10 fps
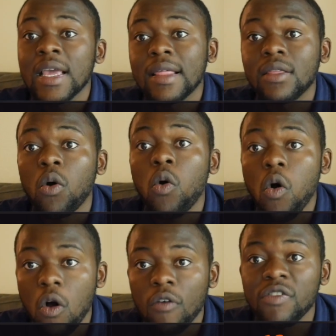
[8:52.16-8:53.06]
in the
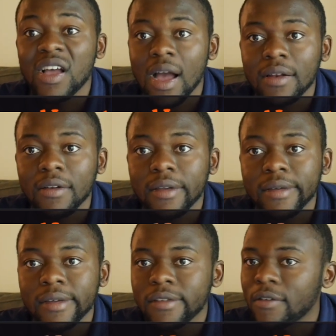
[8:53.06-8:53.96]
whole of the country.
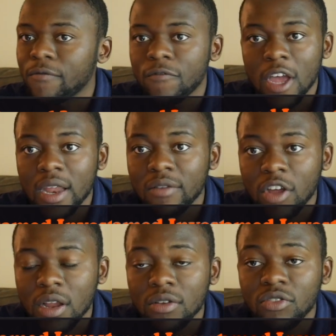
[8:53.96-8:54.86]
It's a very,
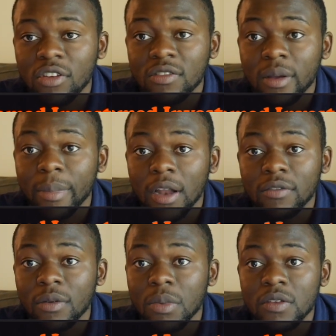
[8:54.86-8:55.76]
very interesting part
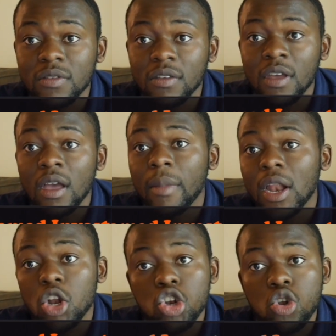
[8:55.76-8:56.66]
of the business. You may
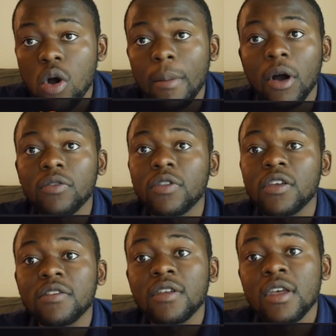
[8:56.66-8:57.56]
not know about
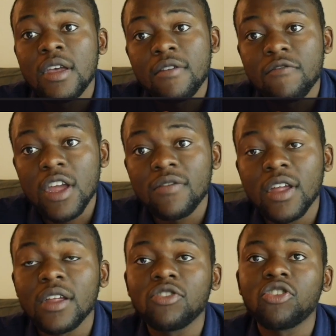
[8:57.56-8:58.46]
this. Very,
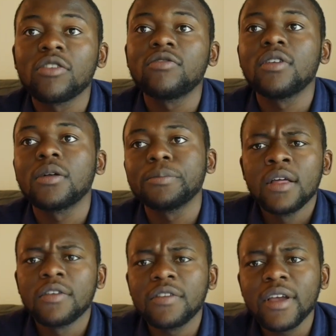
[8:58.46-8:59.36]
very interesting.
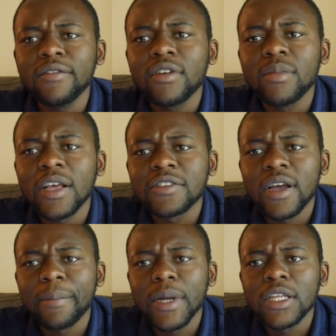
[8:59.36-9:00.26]
The second from last
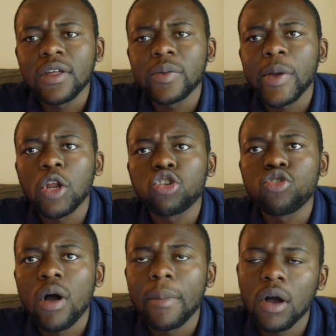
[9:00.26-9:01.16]
company that you may not
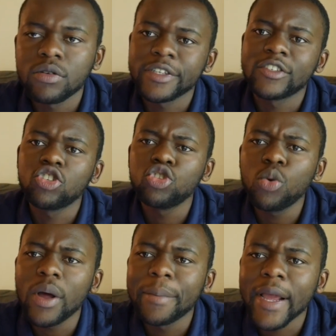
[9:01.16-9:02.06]
know about is
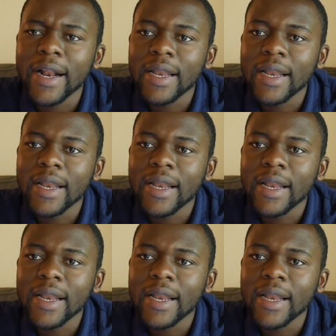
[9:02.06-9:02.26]
Steward Bank